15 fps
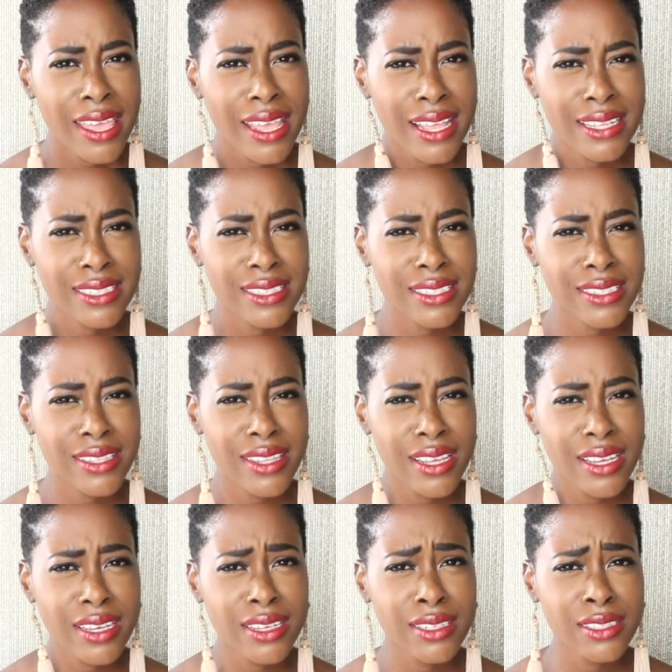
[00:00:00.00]
is
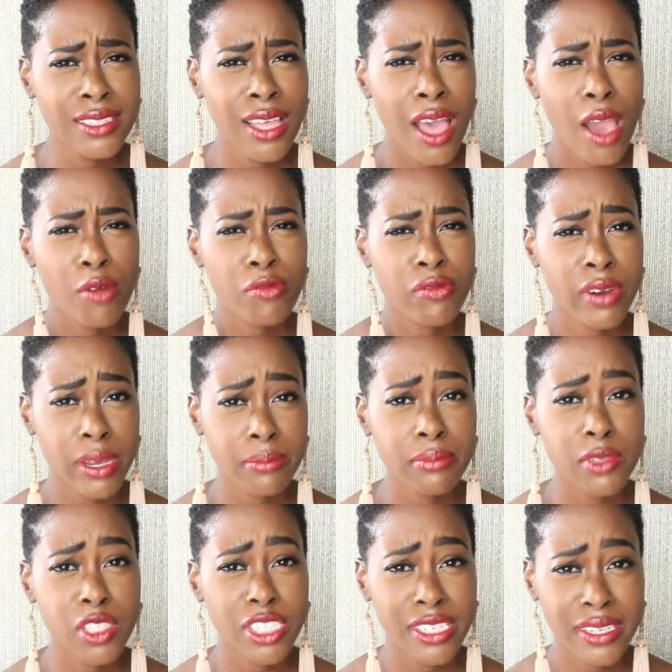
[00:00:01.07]
these
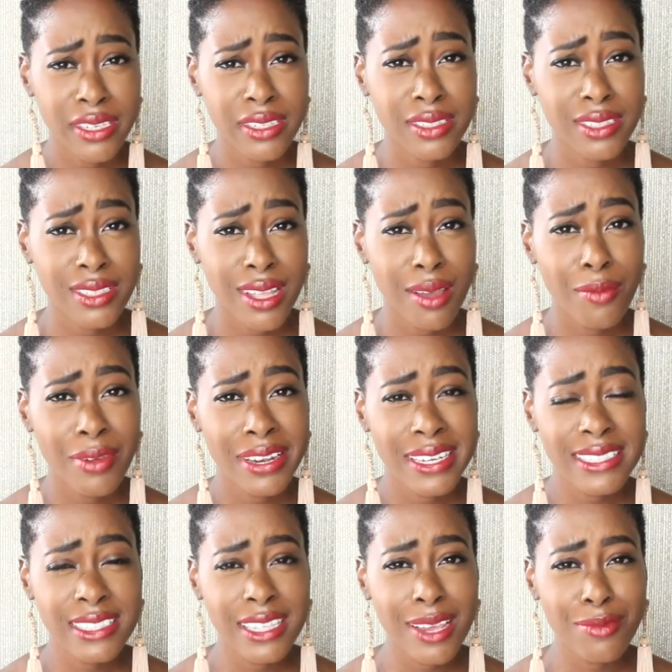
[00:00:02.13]
ripped jeans. And when
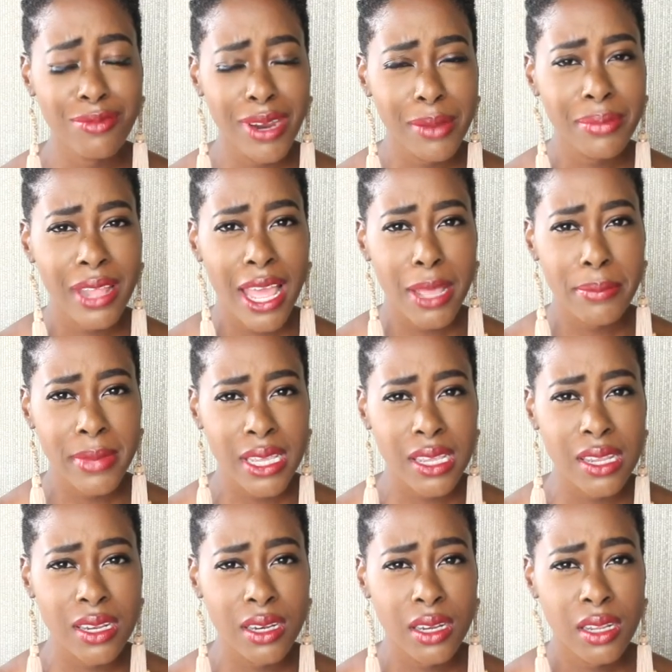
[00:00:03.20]
I say ripped, I
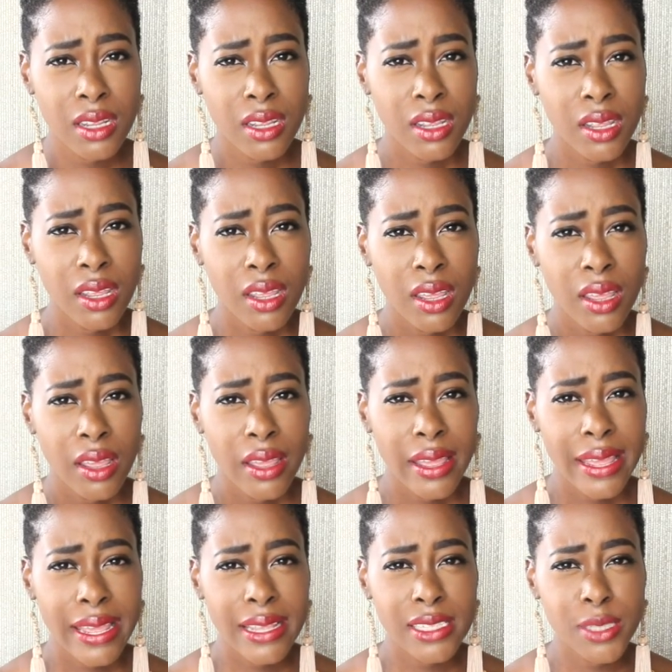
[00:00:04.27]
mean
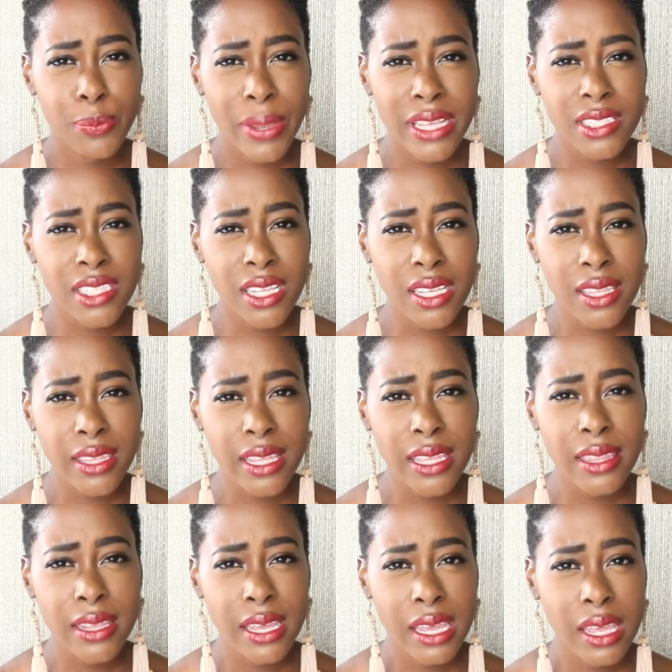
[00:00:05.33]
it's
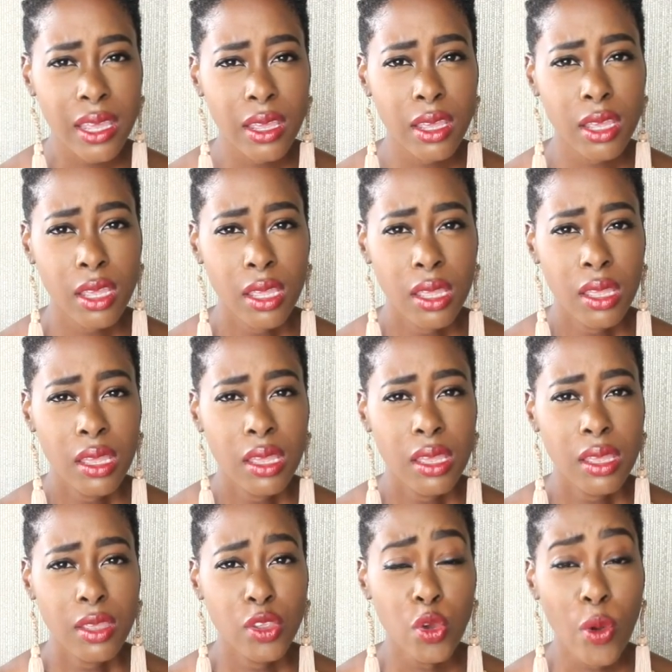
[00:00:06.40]
basically like
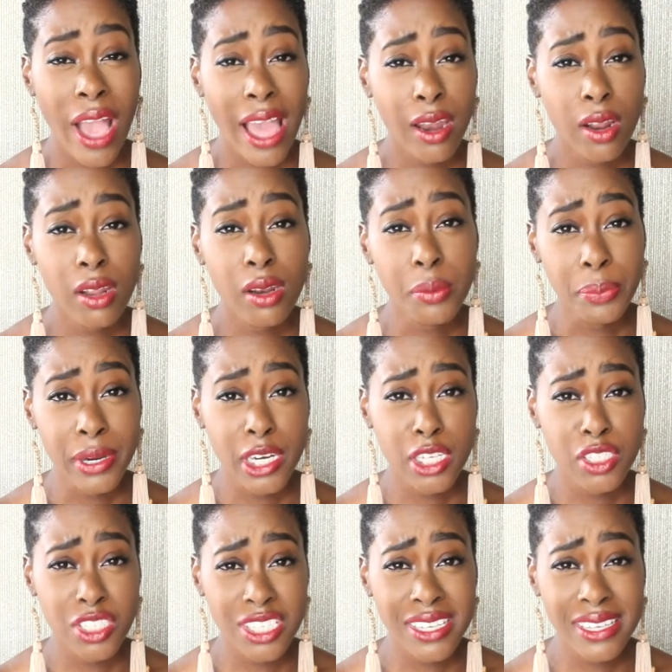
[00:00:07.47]
you had on a
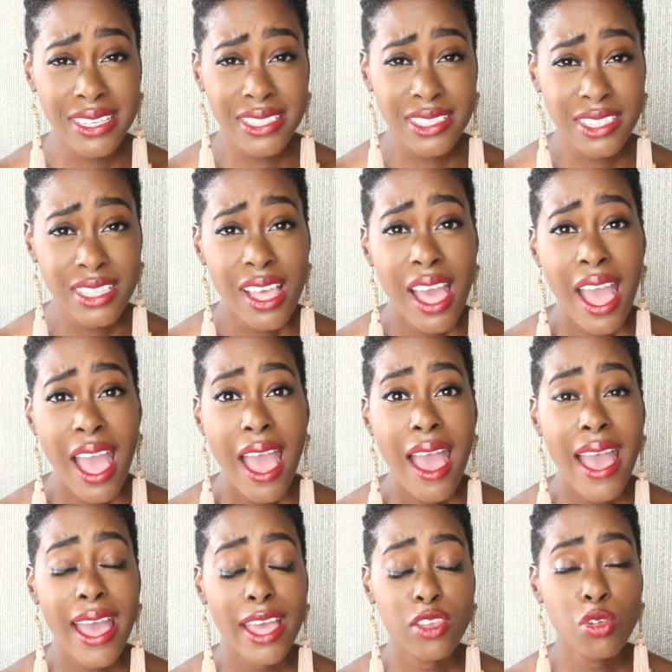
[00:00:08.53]
pair of jeans
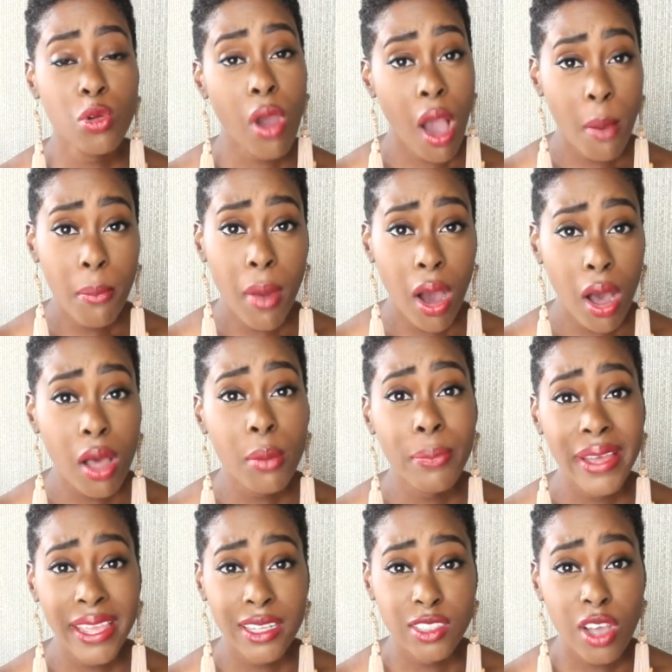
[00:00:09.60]
and you got mauled
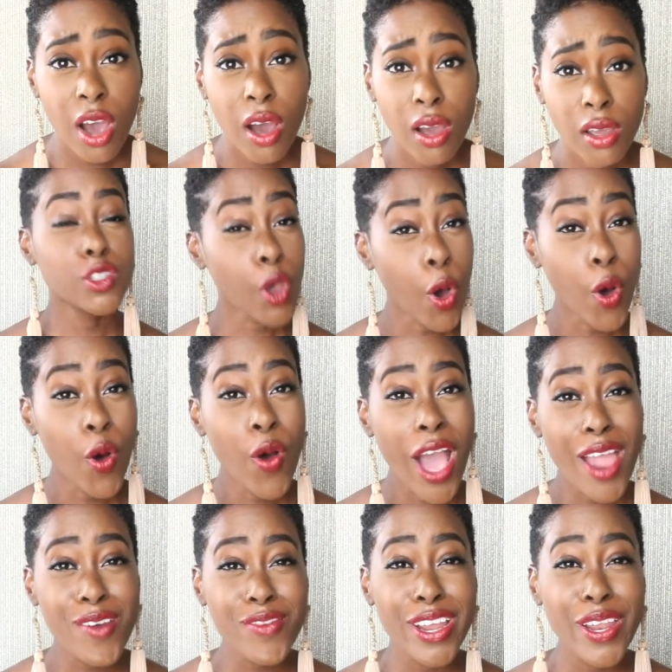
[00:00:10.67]
by a dog. So
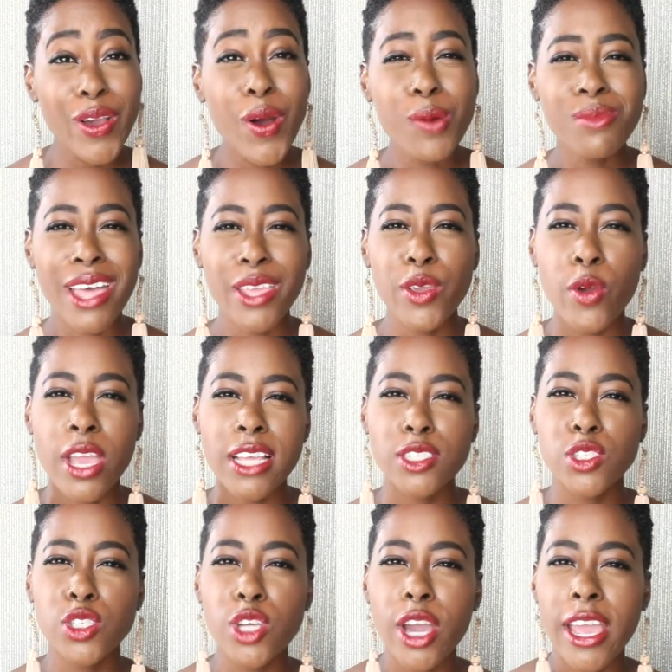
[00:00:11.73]
I really hope that you
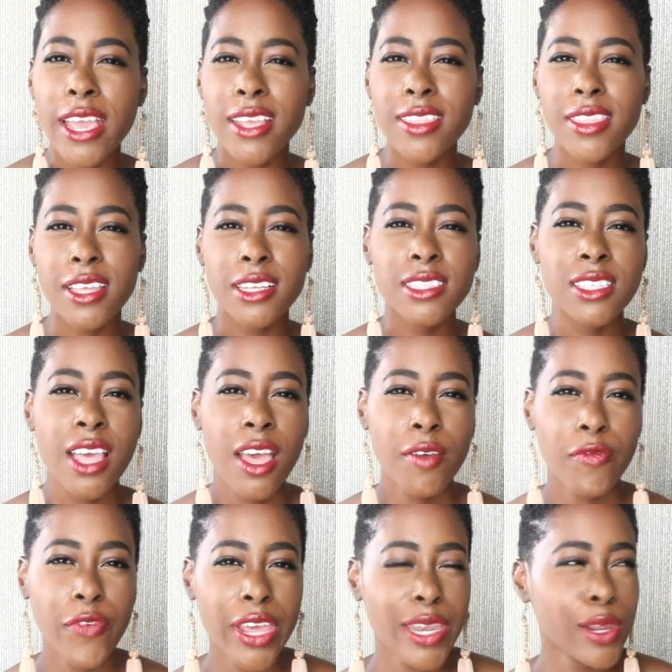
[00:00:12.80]
enjoyed this
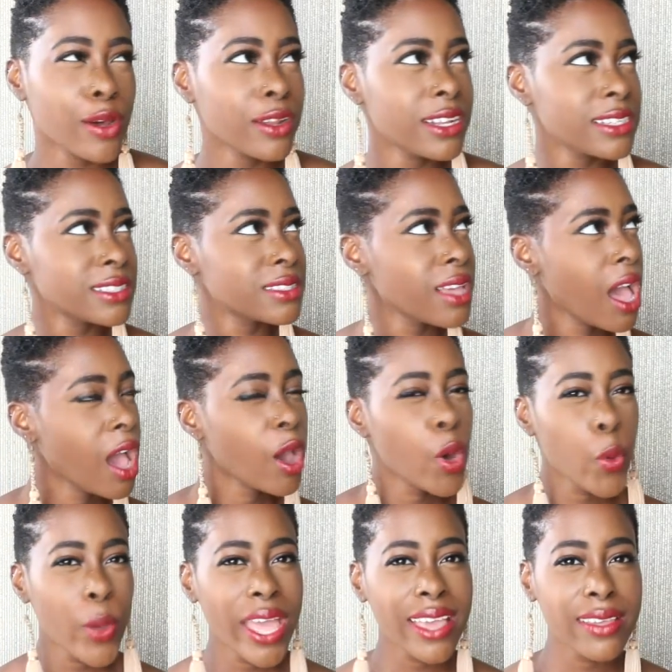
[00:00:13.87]
video. This
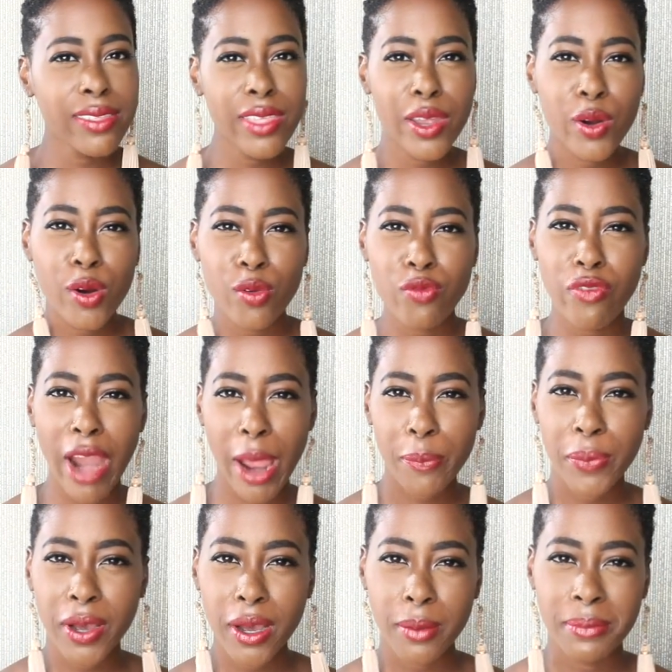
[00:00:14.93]
quick little
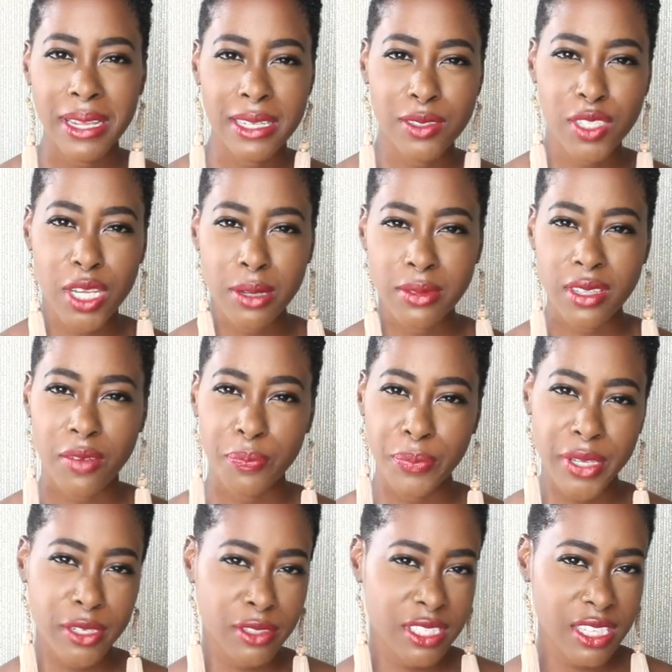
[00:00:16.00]
wrap up in terms of
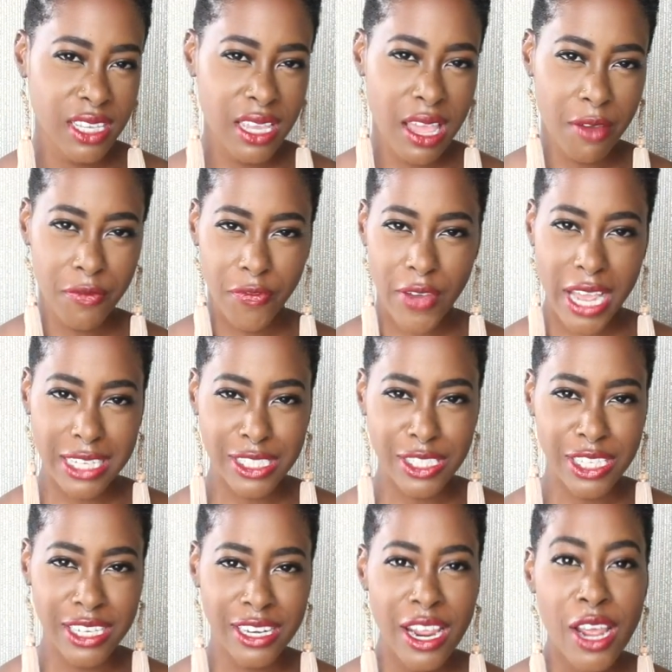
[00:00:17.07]
beauty and
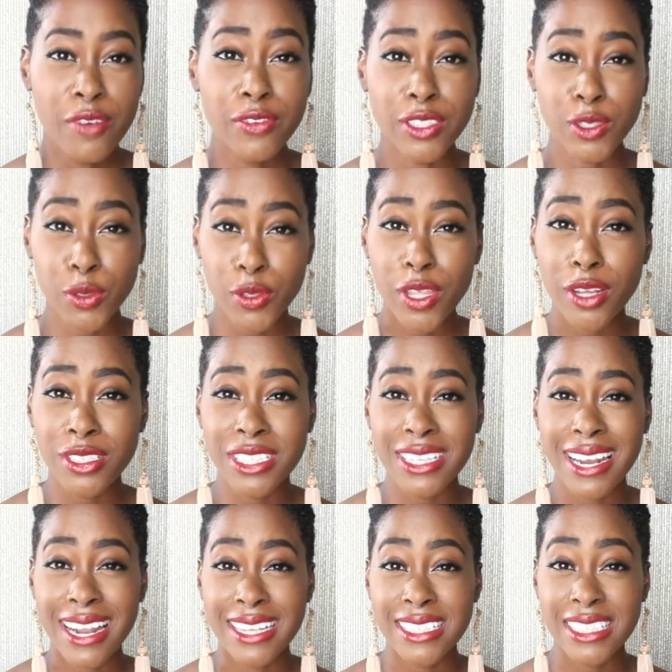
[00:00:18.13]
fashion for
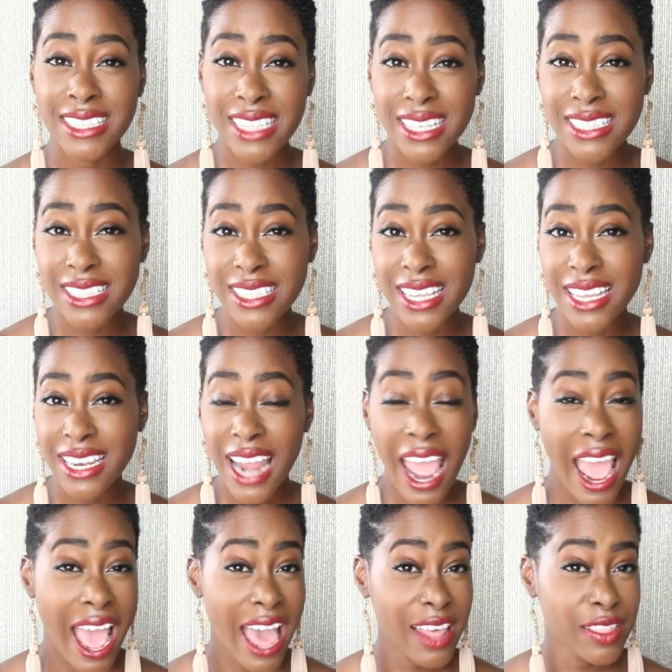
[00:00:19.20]
2016
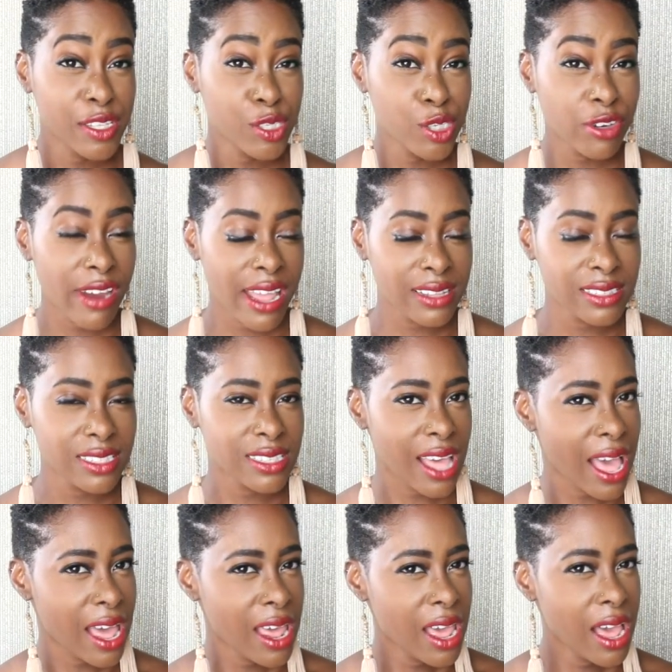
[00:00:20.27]
and the trends
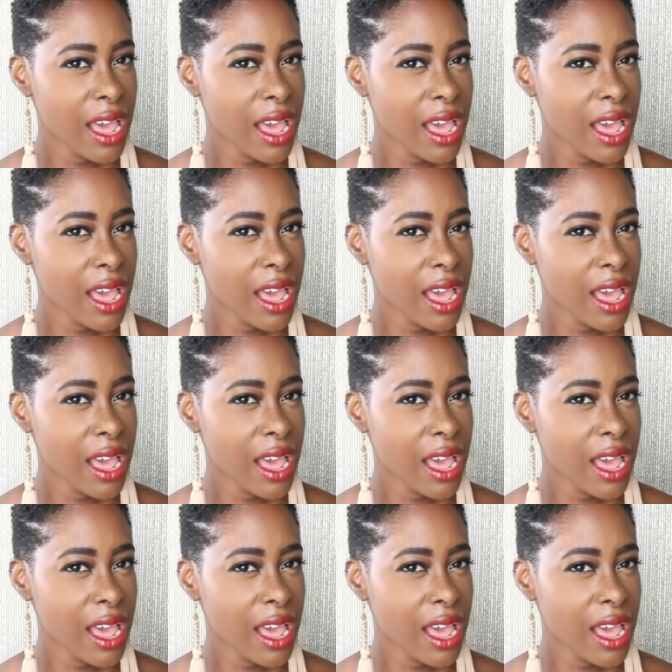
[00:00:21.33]
that